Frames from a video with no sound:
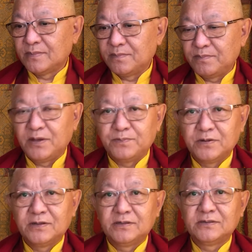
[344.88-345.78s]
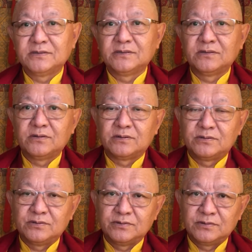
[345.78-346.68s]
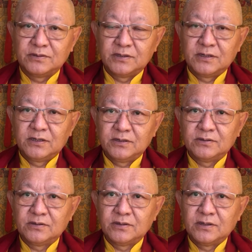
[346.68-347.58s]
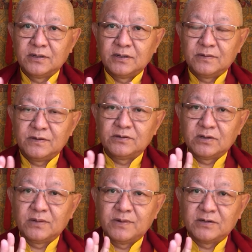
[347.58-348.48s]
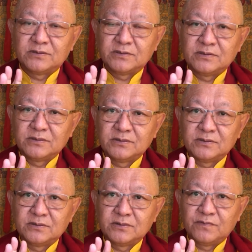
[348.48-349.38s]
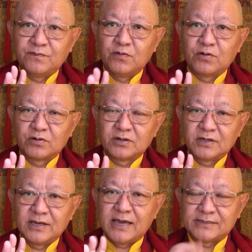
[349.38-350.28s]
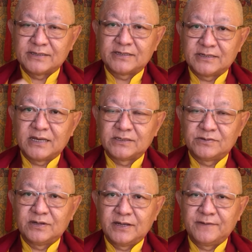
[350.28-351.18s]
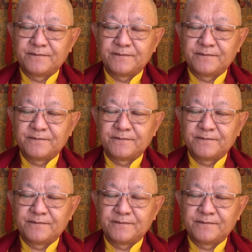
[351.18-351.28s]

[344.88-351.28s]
people or to, we talk about 4 guests actually.